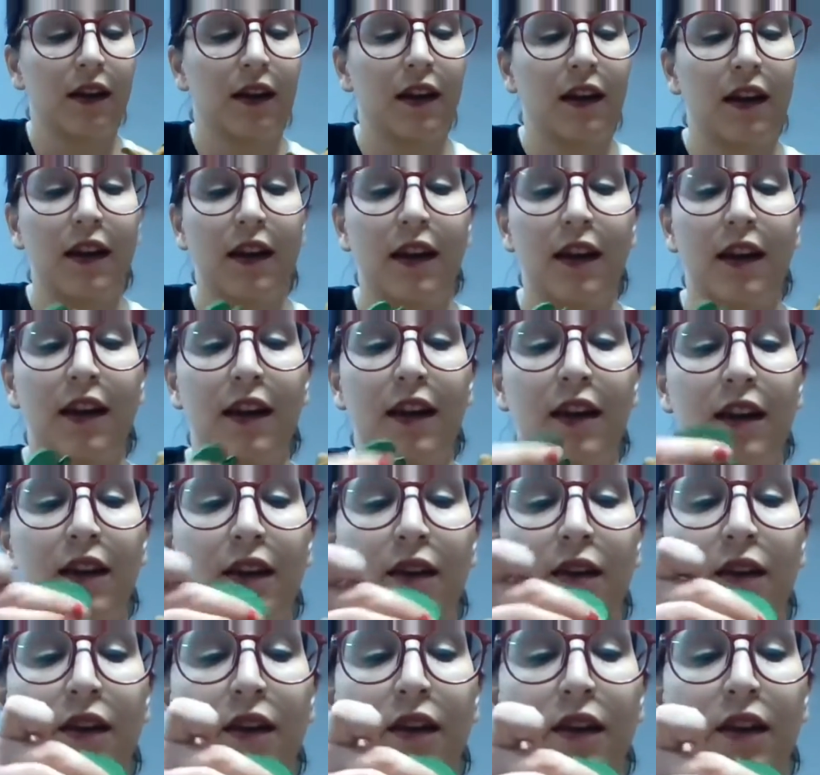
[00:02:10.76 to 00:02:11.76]

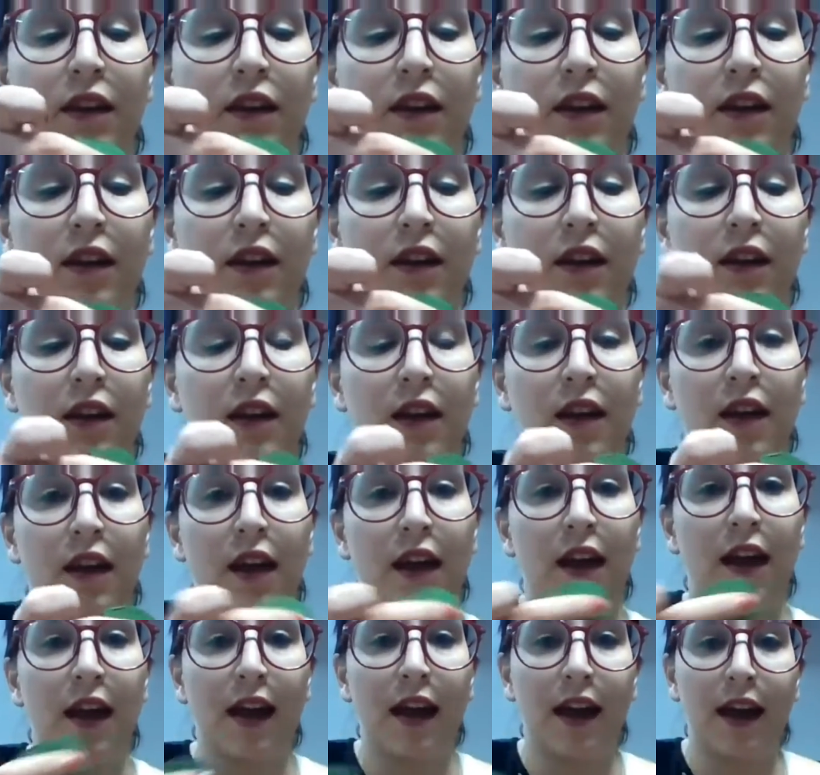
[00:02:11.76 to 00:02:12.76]
and
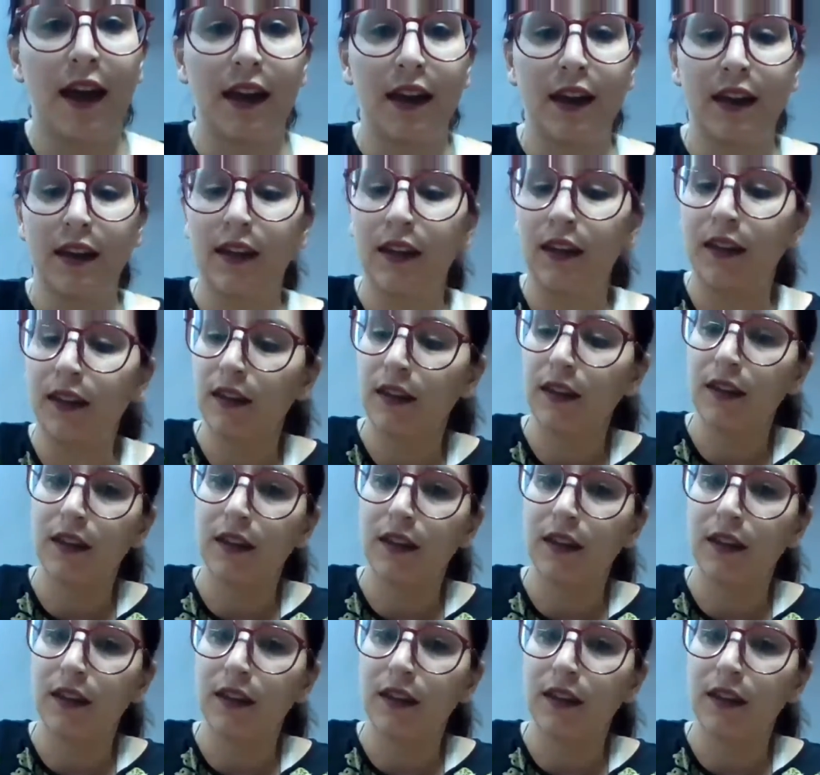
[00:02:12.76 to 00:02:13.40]
add it.